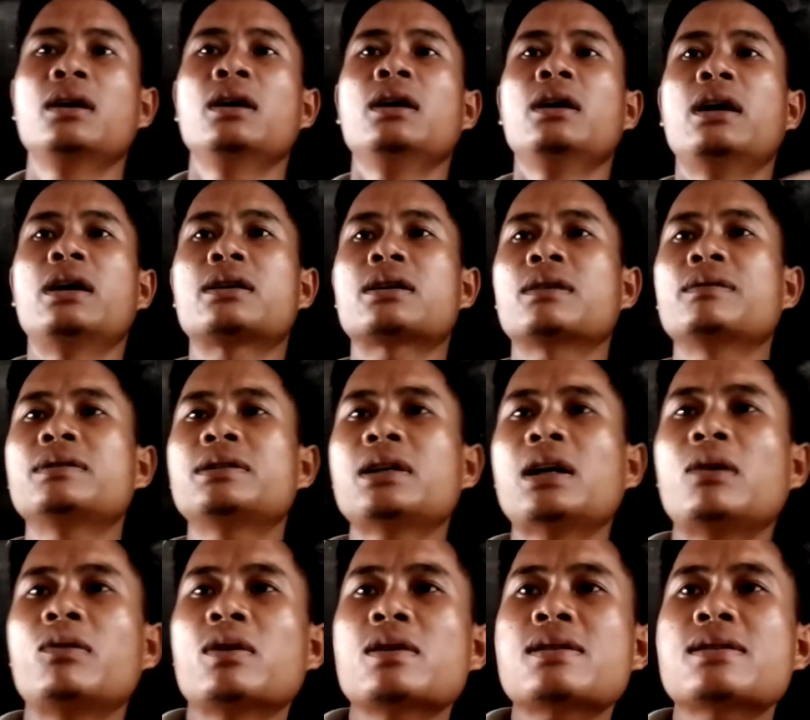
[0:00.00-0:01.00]
and Ravidya
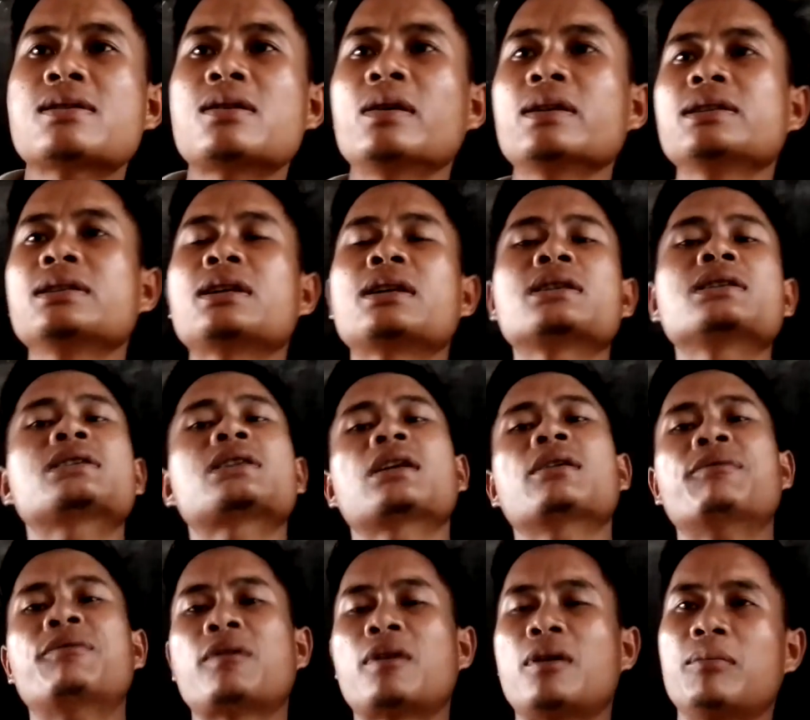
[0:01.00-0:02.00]
was not in the written
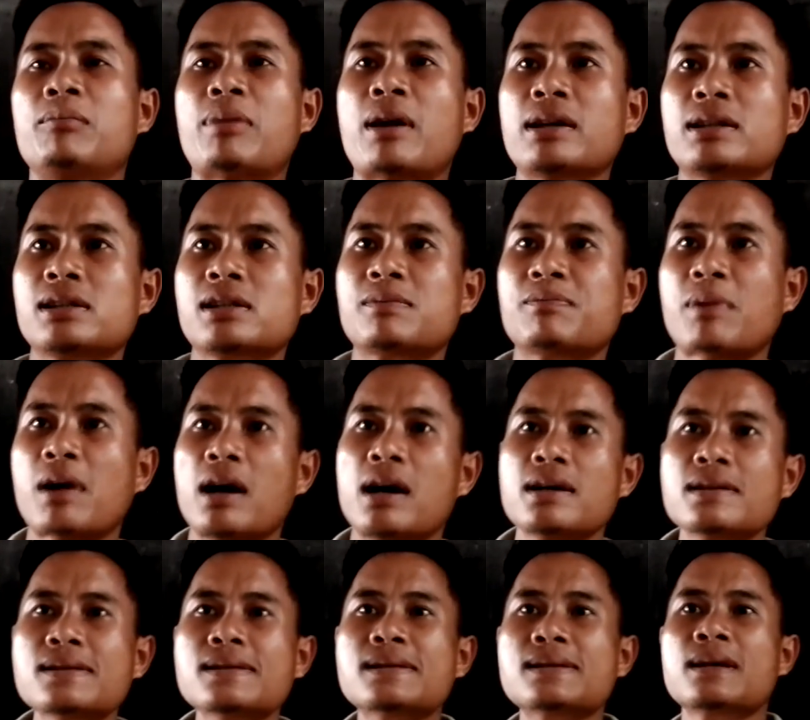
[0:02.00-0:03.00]
form, but it
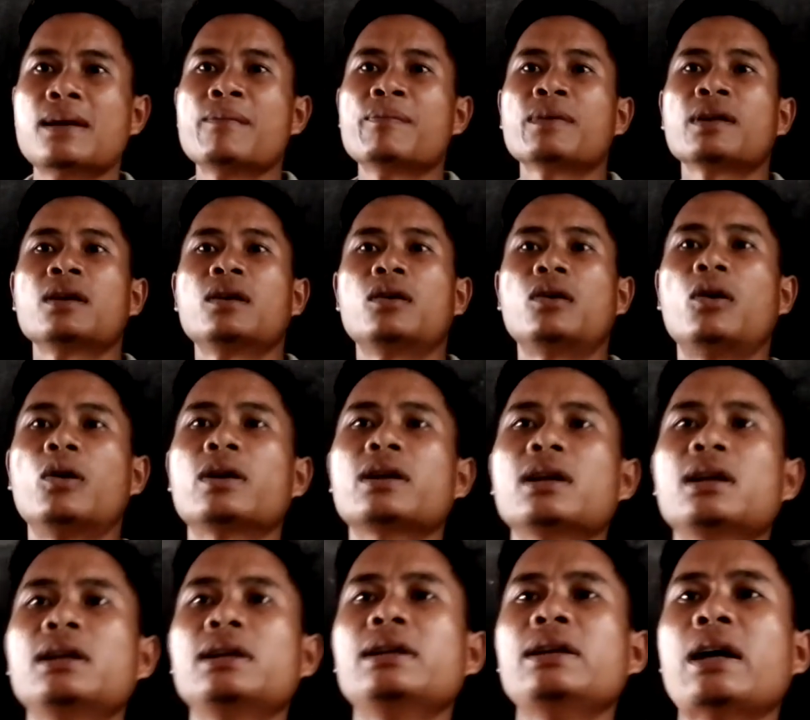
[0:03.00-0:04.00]
passed
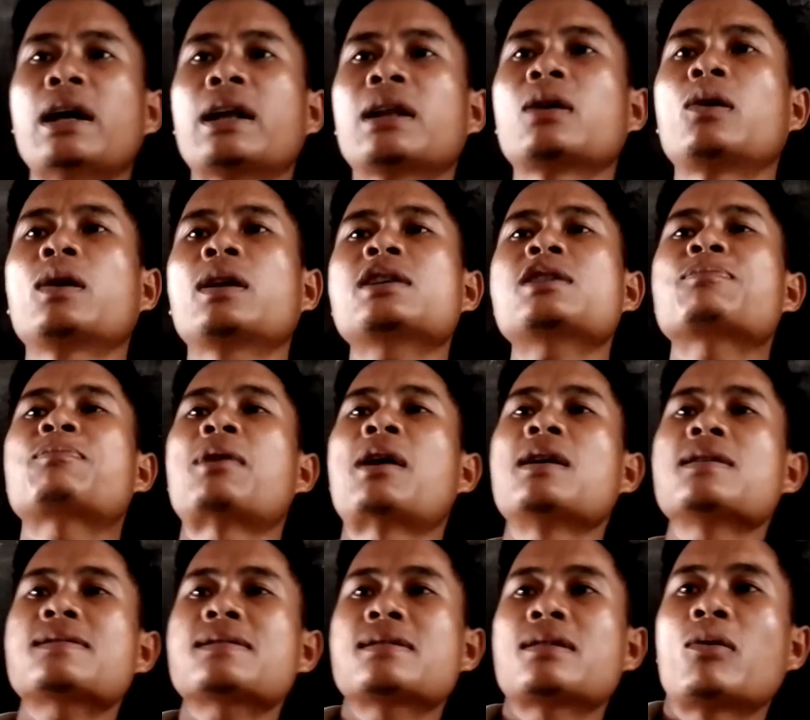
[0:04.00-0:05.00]
orally, and knowledge
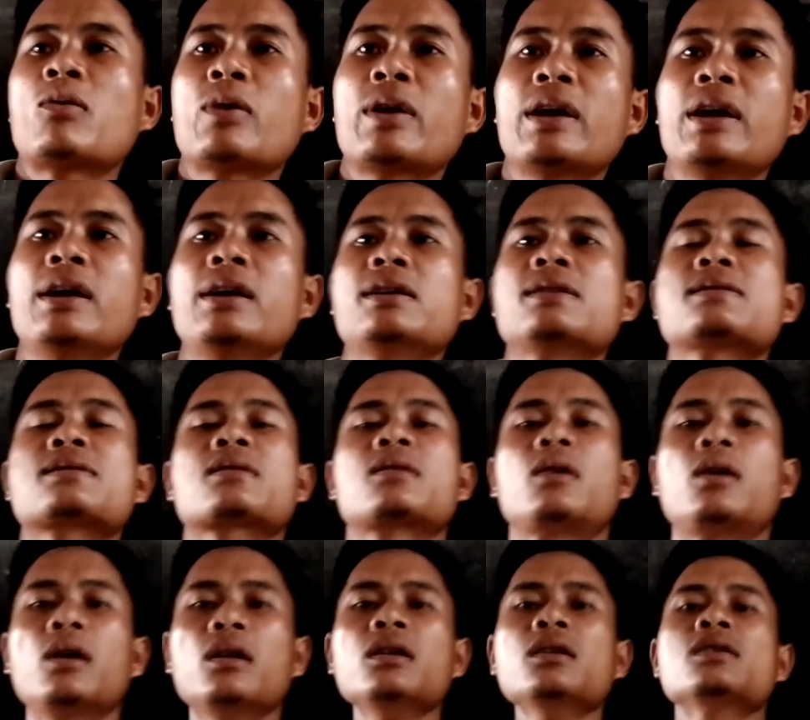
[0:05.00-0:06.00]
passed in the way is
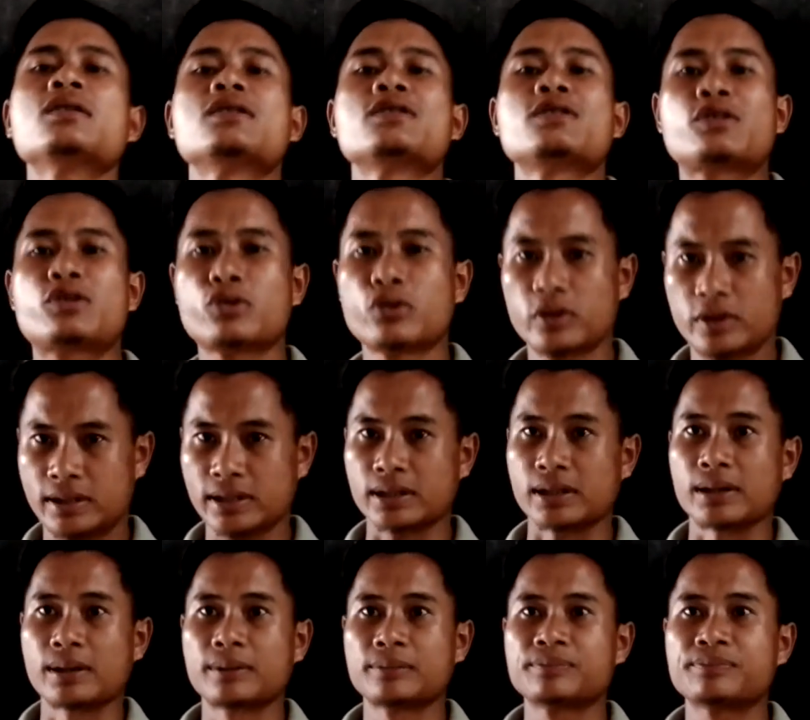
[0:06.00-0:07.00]
called
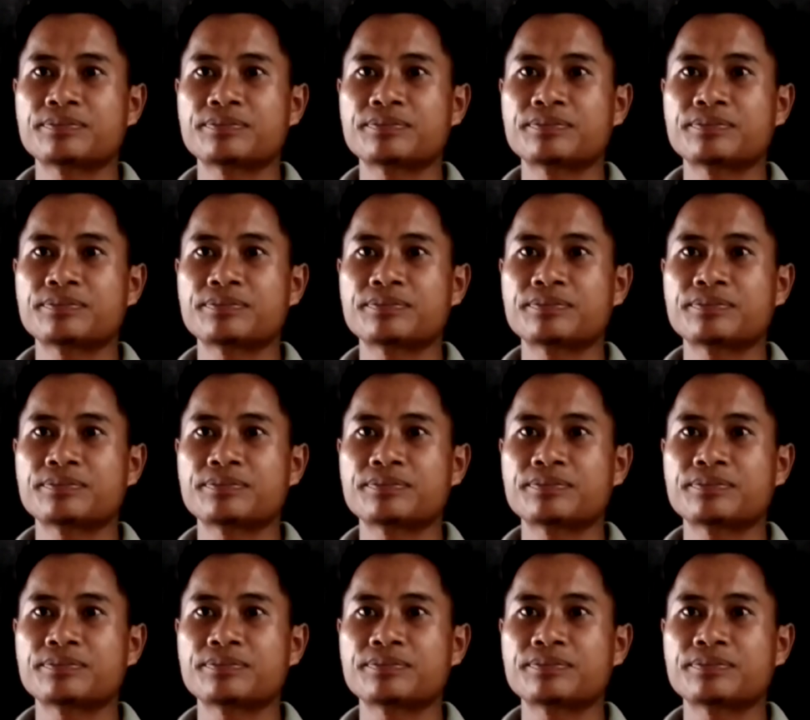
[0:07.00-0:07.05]
Shruti.